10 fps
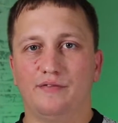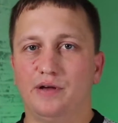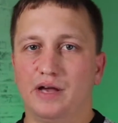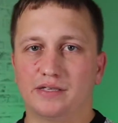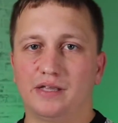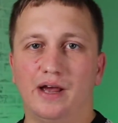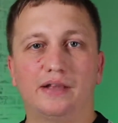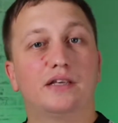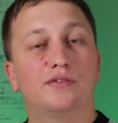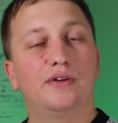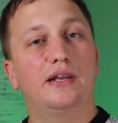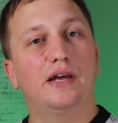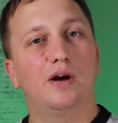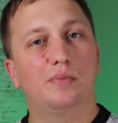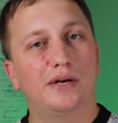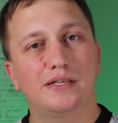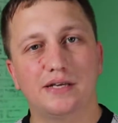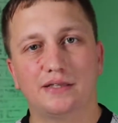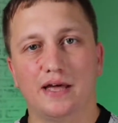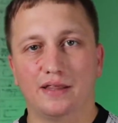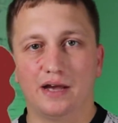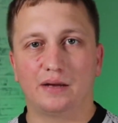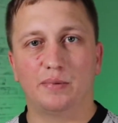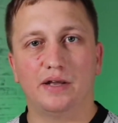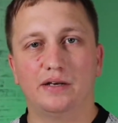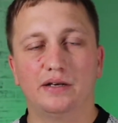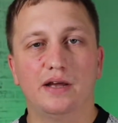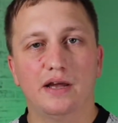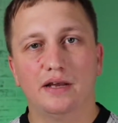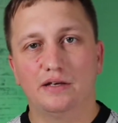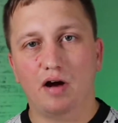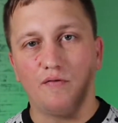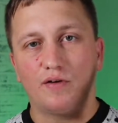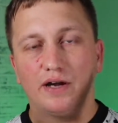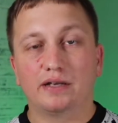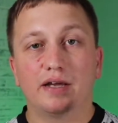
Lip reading: you guys like this video, please hit that like button. Don't forget